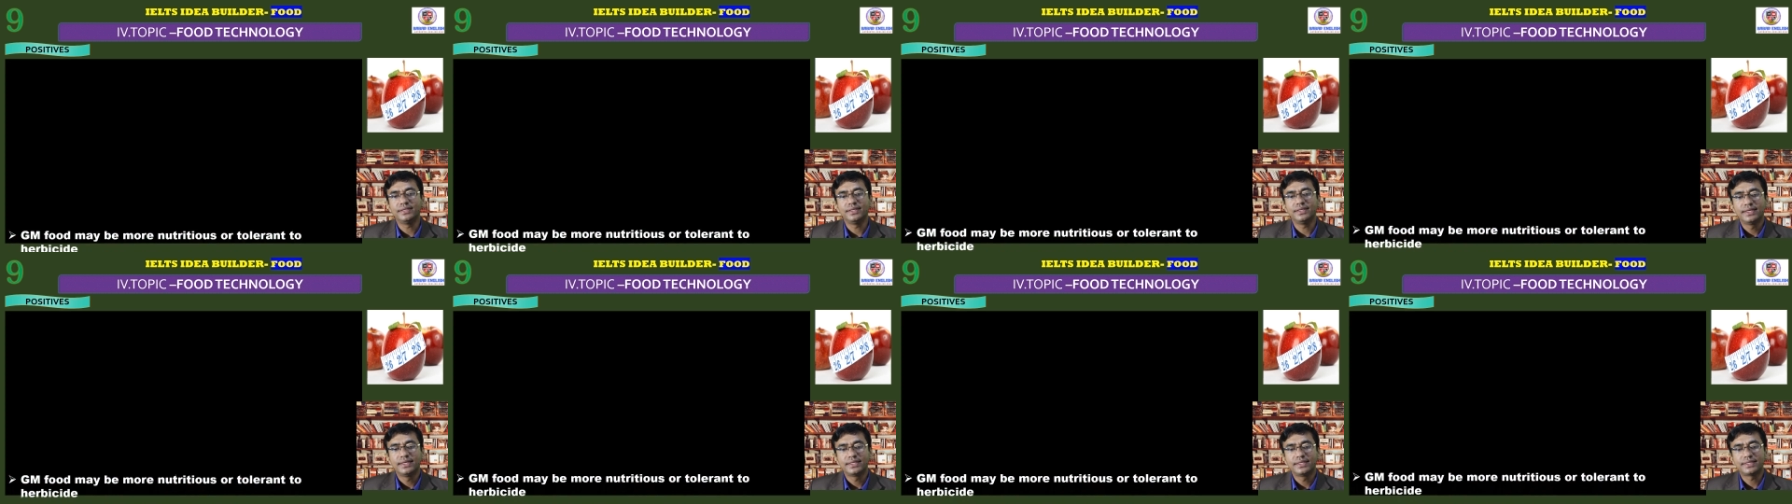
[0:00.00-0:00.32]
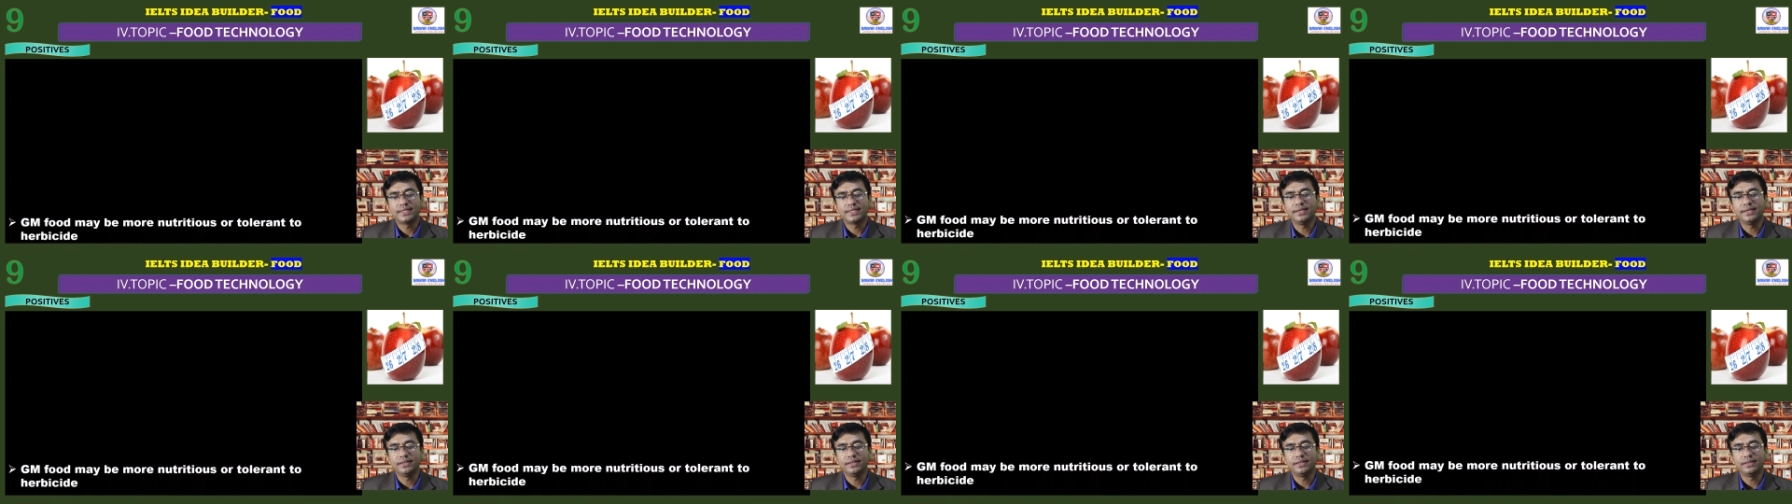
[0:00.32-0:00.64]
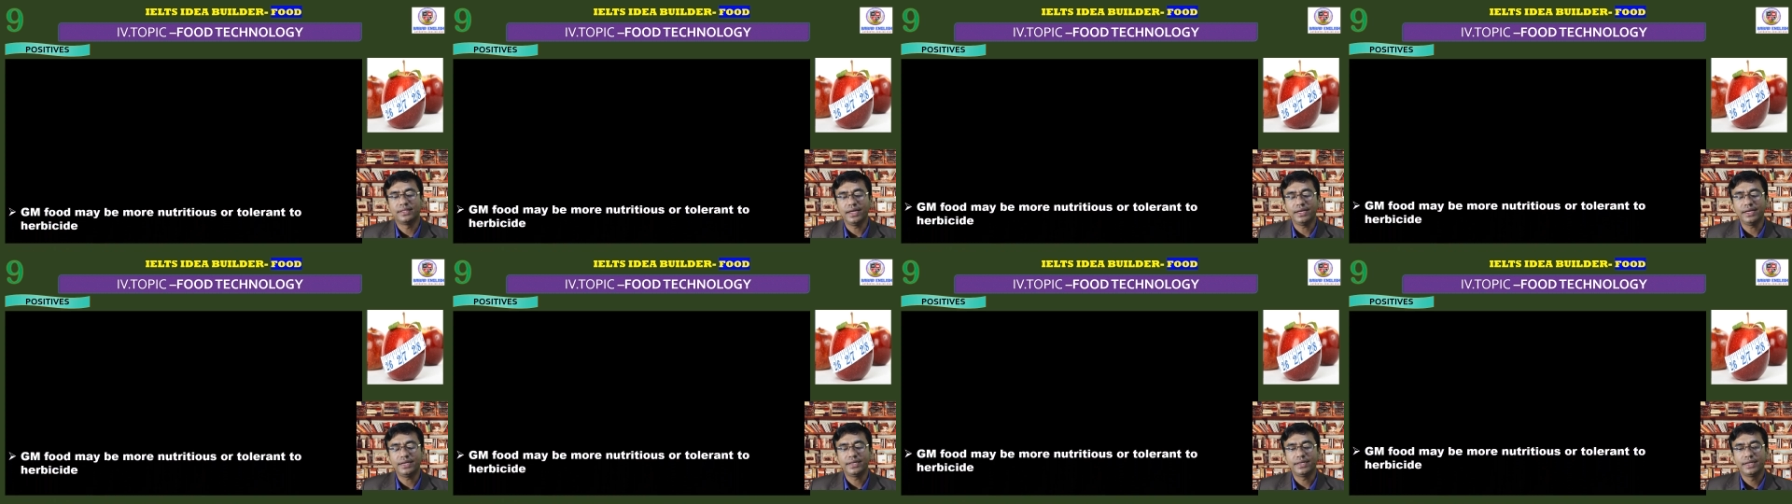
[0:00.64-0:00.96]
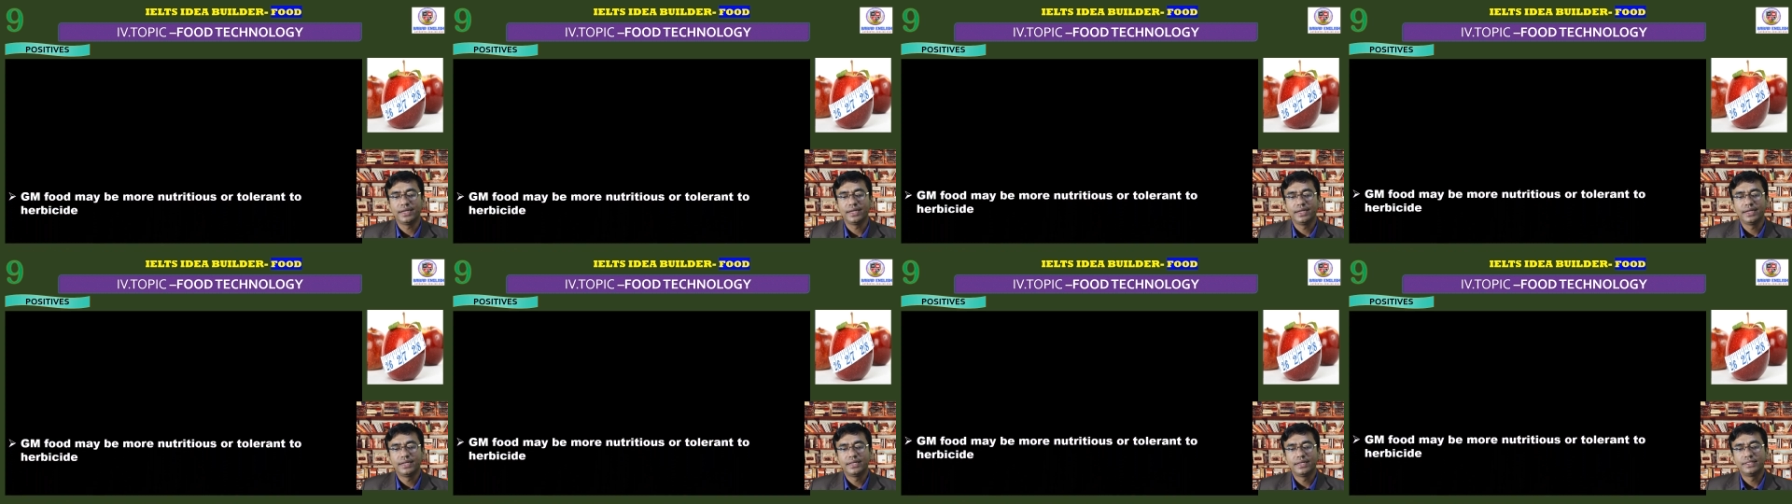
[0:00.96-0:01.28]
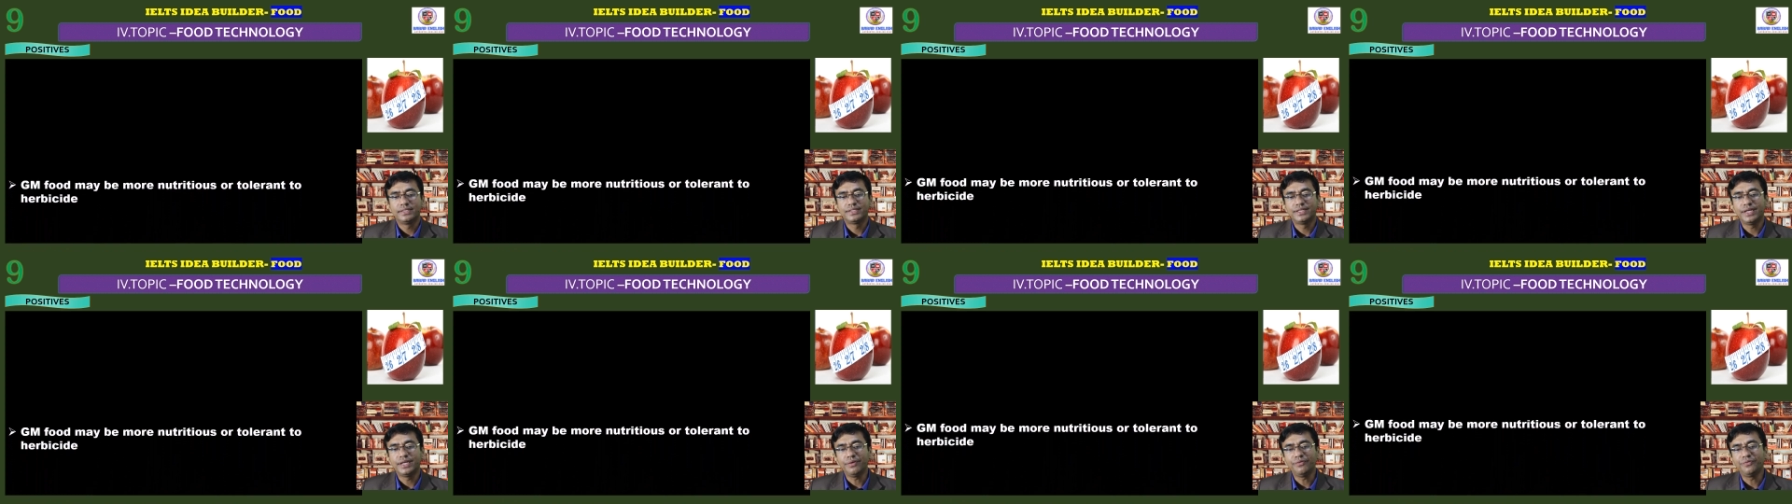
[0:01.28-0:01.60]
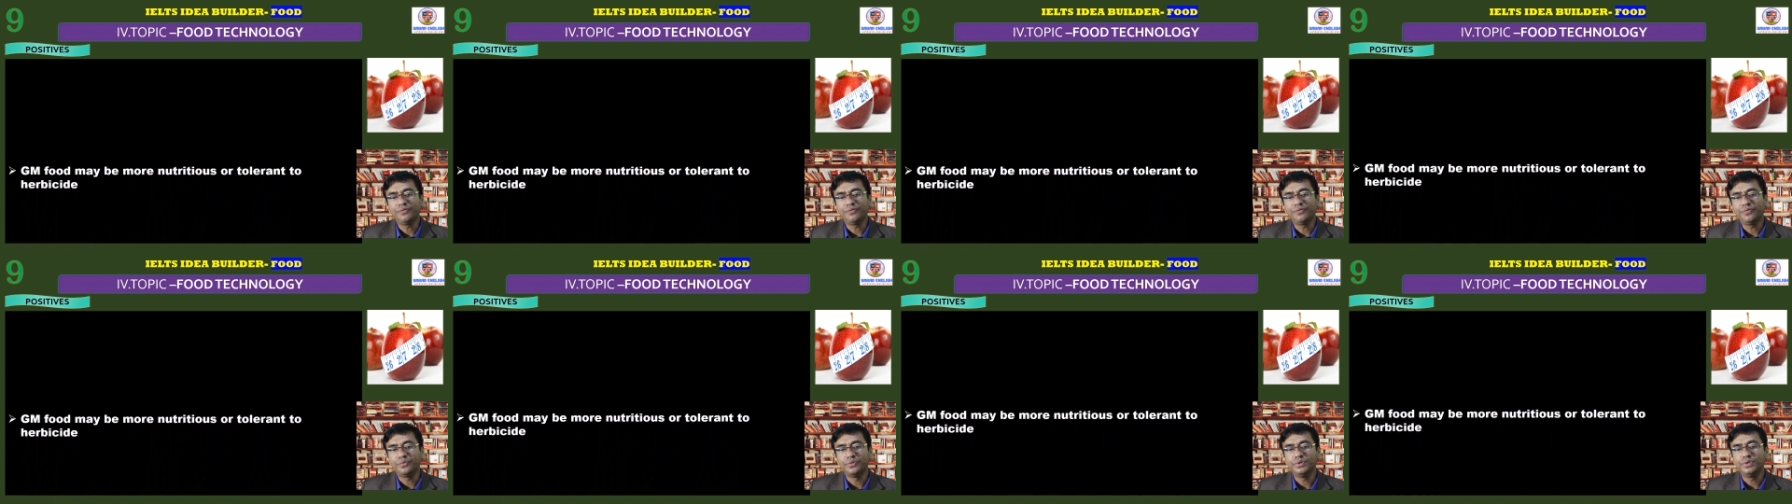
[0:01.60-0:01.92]
tell that GM
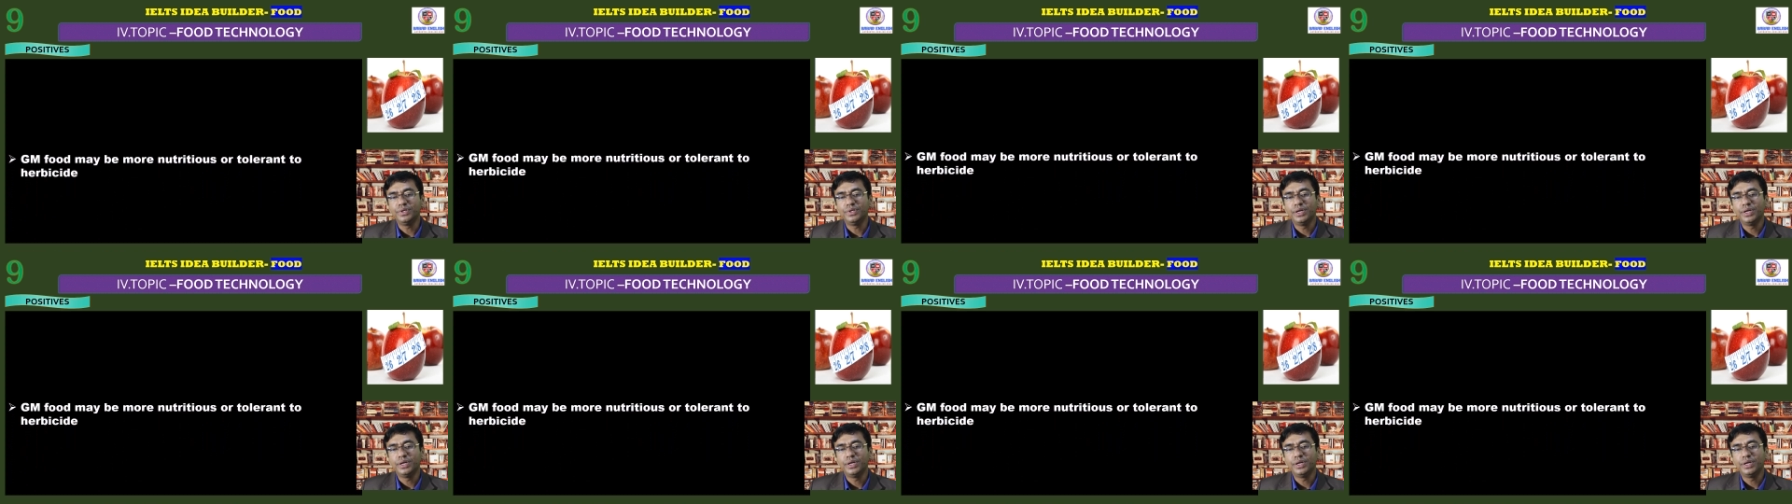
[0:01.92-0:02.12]
food